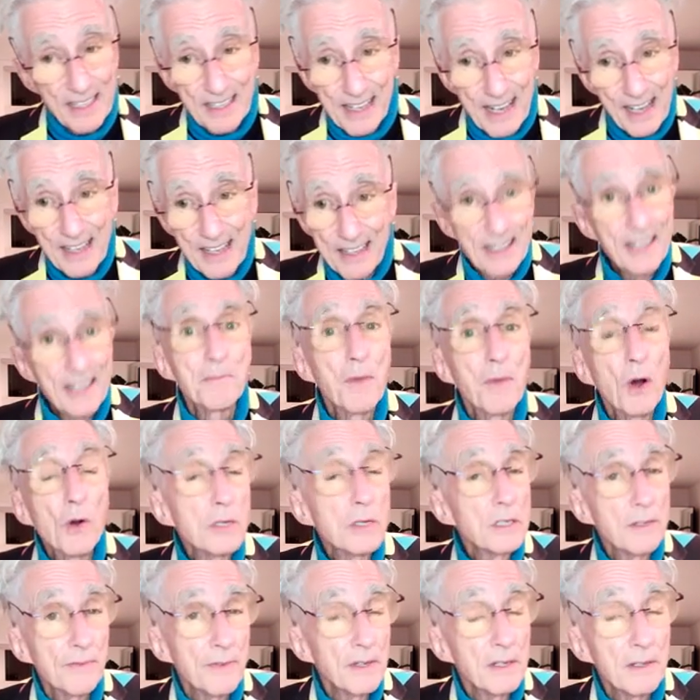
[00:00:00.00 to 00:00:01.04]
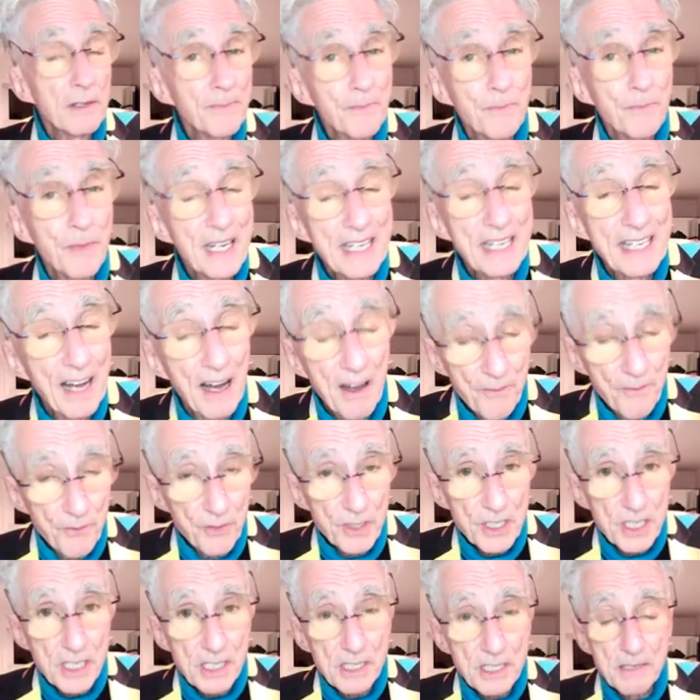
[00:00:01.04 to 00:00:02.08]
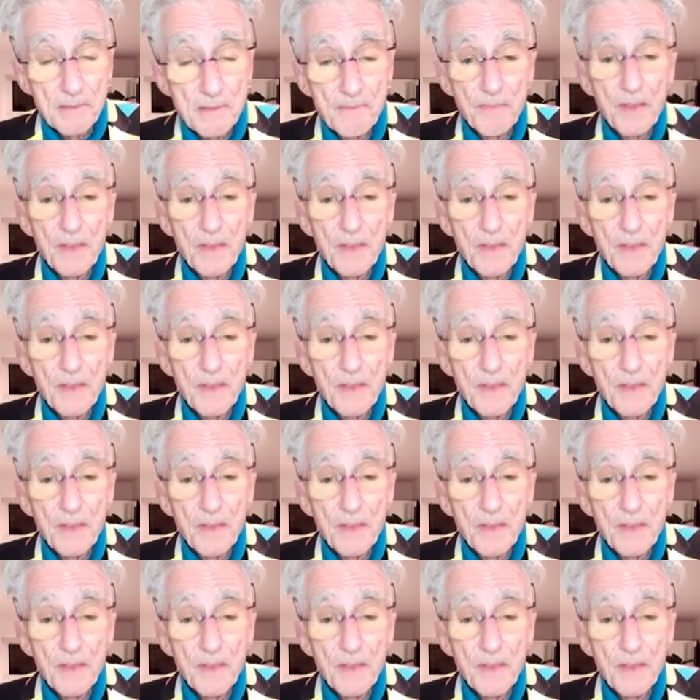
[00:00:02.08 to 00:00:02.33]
I think most of it in many offices,